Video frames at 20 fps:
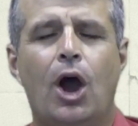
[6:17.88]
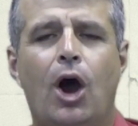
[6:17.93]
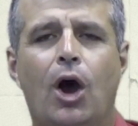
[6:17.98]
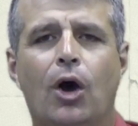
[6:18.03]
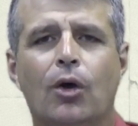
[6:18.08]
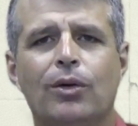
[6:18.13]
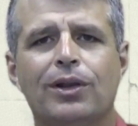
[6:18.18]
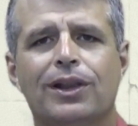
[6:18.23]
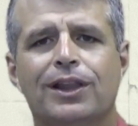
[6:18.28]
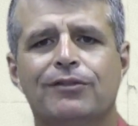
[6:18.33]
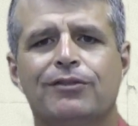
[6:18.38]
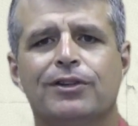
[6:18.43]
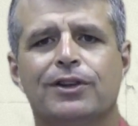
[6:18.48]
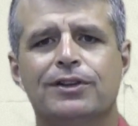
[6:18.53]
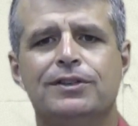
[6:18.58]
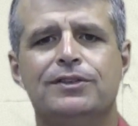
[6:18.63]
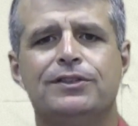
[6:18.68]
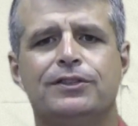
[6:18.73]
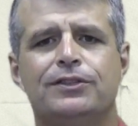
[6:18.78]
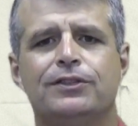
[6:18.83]
Oral
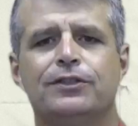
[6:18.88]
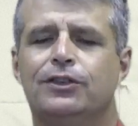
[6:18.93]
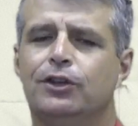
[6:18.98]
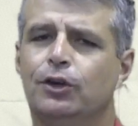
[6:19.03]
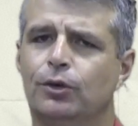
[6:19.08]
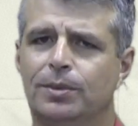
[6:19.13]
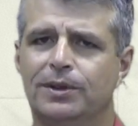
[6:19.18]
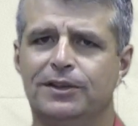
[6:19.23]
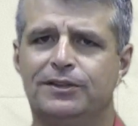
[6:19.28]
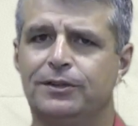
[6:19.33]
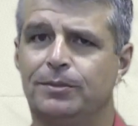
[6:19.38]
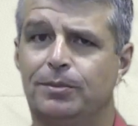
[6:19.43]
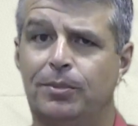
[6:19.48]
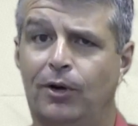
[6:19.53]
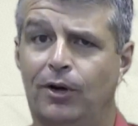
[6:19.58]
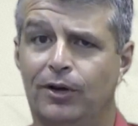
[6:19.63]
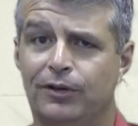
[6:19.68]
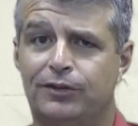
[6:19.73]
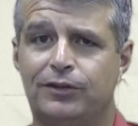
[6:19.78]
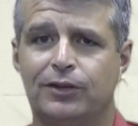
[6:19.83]
evidence, you'll be
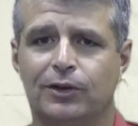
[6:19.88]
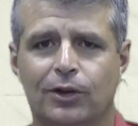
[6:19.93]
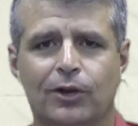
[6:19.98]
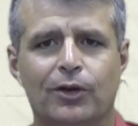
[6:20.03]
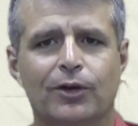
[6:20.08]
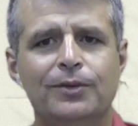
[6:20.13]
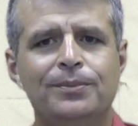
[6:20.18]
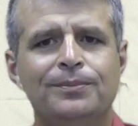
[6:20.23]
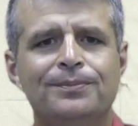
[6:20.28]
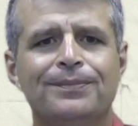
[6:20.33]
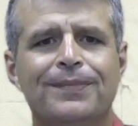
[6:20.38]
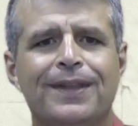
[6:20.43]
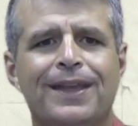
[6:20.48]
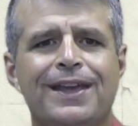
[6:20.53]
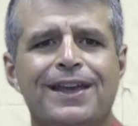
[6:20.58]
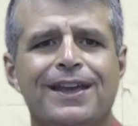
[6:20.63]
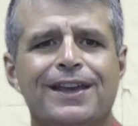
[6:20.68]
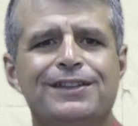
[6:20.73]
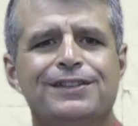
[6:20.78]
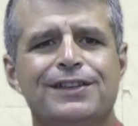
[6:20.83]
surprised to learn,
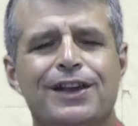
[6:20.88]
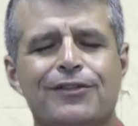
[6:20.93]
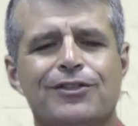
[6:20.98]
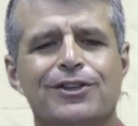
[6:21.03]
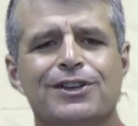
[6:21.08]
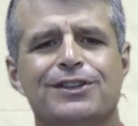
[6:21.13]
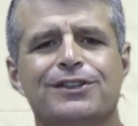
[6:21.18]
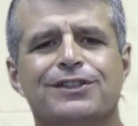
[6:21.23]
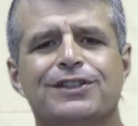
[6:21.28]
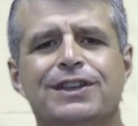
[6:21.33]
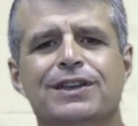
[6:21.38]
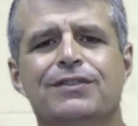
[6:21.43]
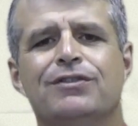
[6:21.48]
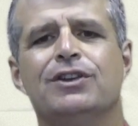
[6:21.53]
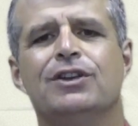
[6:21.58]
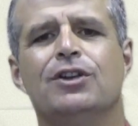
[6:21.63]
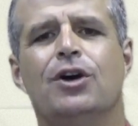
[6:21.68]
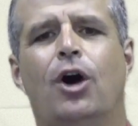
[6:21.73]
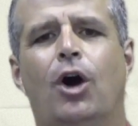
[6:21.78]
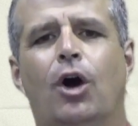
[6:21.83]
is evidence
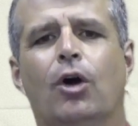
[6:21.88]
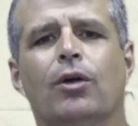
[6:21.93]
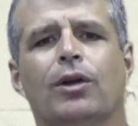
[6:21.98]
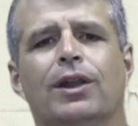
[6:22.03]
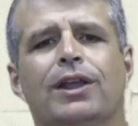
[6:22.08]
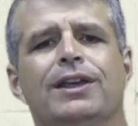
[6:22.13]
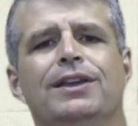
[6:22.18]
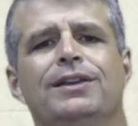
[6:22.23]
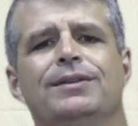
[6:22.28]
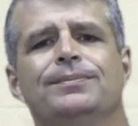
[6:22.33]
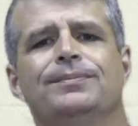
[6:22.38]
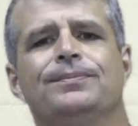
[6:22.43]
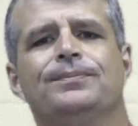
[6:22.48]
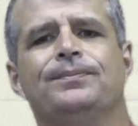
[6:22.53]
given orally.